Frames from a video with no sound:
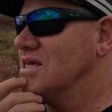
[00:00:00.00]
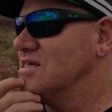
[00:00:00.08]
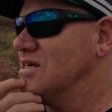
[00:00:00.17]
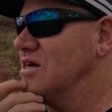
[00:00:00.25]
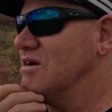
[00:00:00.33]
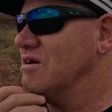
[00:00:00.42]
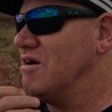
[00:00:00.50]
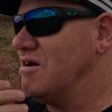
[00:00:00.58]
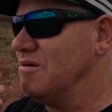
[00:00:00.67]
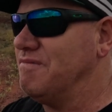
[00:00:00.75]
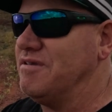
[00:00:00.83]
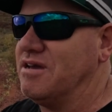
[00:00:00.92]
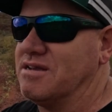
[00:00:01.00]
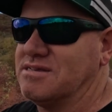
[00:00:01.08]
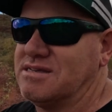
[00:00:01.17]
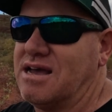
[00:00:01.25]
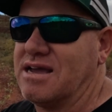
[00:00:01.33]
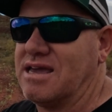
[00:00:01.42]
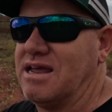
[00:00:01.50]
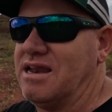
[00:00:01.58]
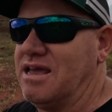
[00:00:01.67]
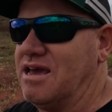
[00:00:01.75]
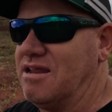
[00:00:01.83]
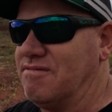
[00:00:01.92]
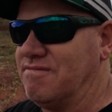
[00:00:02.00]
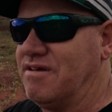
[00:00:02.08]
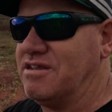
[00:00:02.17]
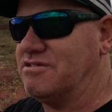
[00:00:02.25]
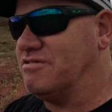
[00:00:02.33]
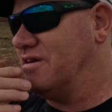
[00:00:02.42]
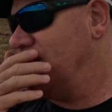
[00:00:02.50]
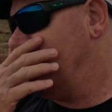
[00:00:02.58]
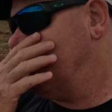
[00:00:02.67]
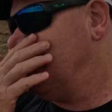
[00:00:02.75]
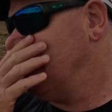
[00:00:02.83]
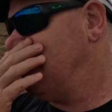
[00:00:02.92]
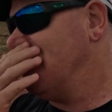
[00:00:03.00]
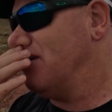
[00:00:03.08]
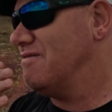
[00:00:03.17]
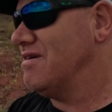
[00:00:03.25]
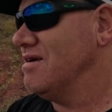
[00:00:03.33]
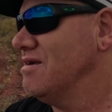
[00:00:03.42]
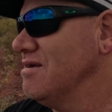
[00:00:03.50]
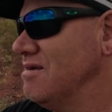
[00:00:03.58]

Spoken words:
So hopefully I can start getting out and venturing out a bit further.